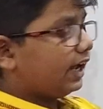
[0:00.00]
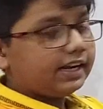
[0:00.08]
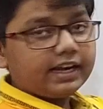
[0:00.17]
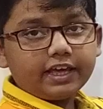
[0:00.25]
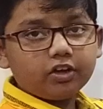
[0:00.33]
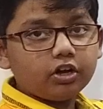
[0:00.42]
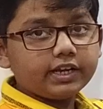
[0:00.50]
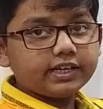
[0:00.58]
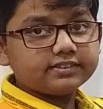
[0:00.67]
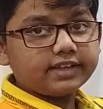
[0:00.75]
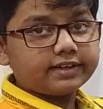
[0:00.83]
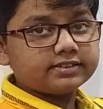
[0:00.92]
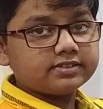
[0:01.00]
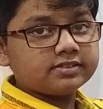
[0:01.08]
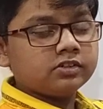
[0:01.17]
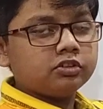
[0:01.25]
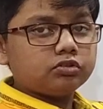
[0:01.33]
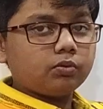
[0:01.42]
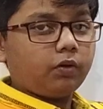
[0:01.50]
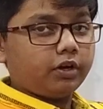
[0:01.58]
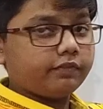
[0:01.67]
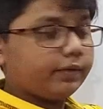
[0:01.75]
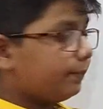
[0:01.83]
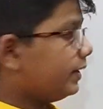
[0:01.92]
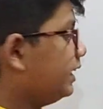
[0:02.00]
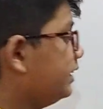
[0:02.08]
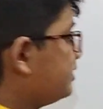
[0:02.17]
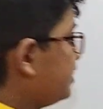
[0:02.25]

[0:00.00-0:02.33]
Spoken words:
lying on x-axis. So what will be its